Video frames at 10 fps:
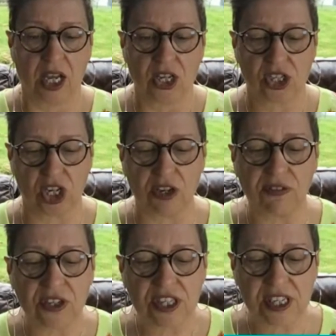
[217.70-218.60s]
So if
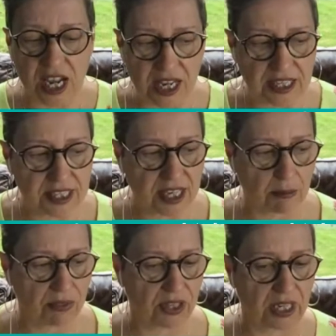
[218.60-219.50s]
you're starting
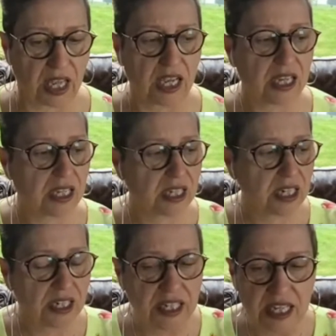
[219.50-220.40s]
something,
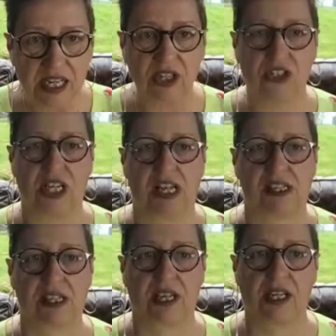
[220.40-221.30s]
clear your
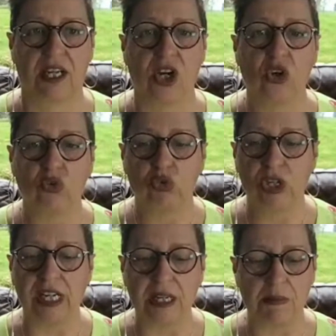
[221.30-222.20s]
desk.
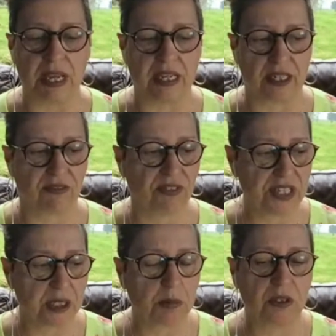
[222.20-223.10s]
Really make it
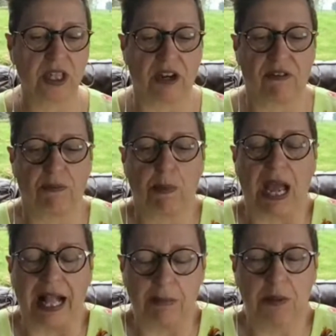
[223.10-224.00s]
visible and
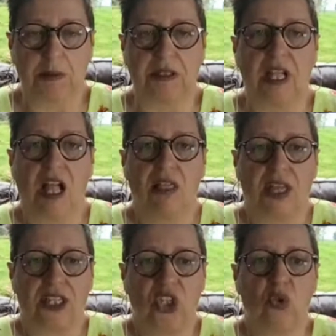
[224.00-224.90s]
palpable
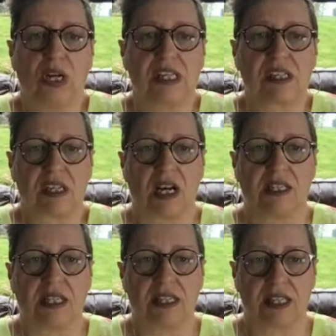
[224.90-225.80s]
that you are
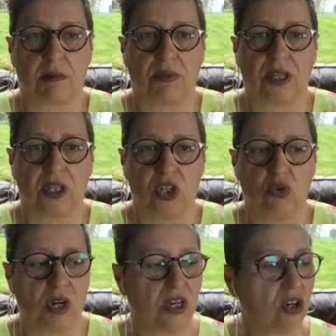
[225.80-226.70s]
starting something
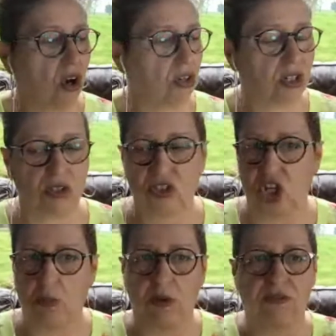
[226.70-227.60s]
new and not on
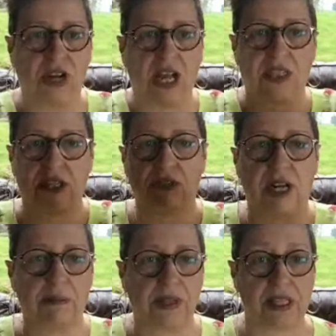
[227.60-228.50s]
top of other
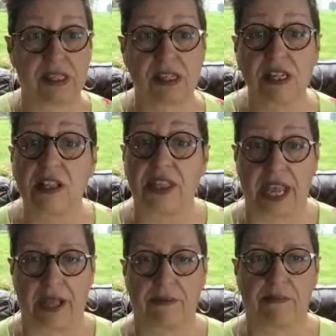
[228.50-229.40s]
crap that's still
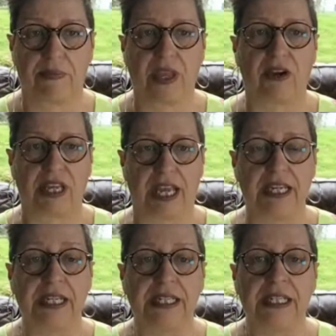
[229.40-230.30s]
there. Okay?
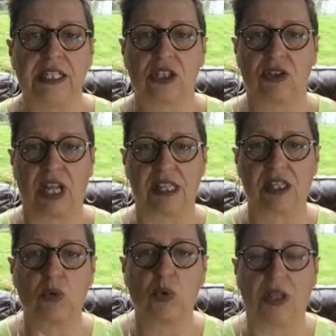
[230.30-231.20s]
So that's
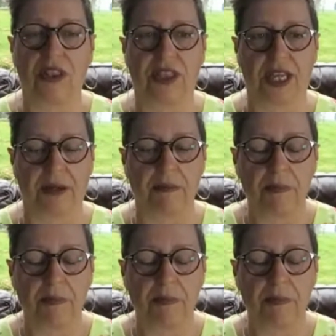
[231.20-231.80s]
the one thing.